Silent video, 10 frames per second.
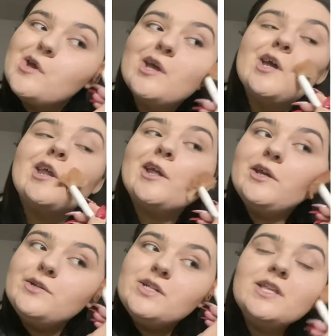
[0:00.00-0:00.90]
And I
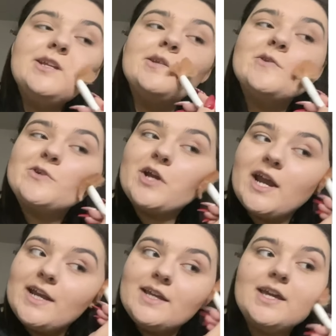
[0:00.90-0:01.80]
usually try
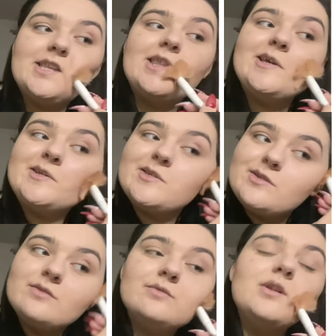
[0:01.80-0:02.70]
and get this
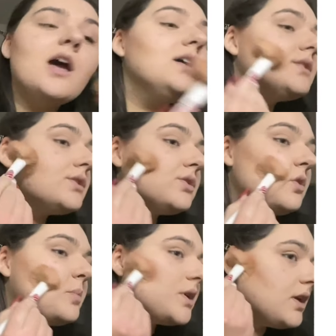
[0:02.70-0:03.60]
not
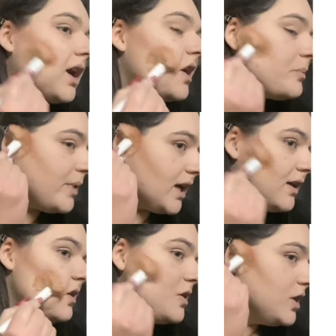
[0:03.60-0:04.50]
super dark, but
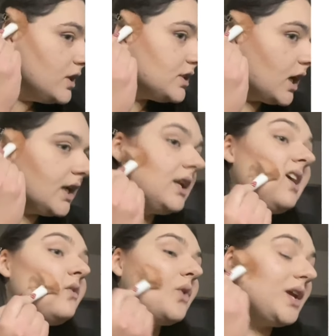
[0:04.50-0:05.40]
dark
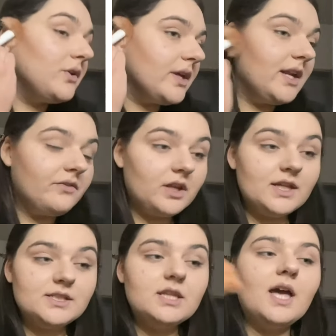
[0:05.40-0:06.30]
enough where you can definitely
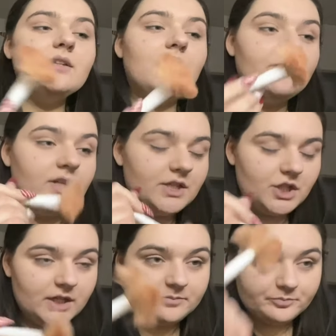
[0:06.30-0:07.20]
see that
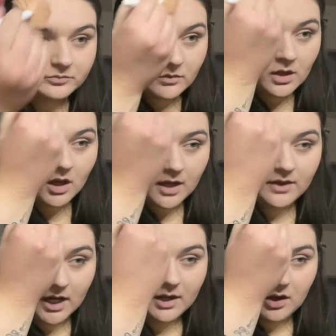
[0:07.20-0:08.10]
definition. And then
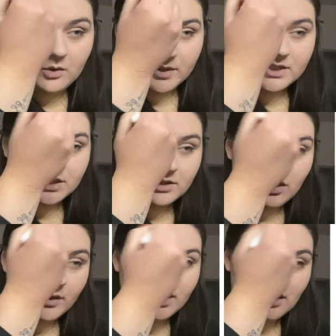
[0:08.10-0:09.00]
I always just go
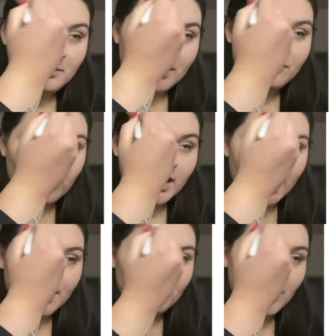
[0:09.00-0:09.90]
in on my
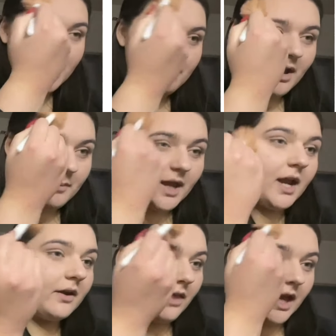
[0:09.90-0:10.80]
forehead right by my
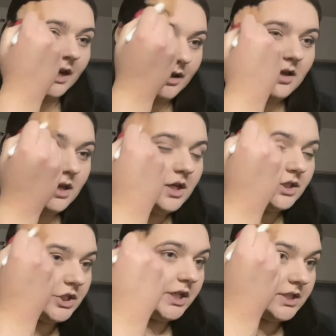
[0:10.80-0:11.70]
hairline
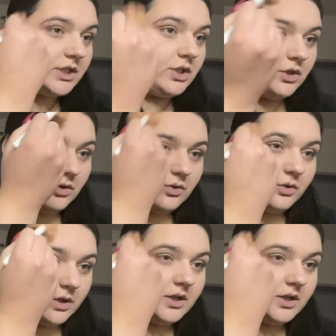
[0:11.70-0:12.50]
just to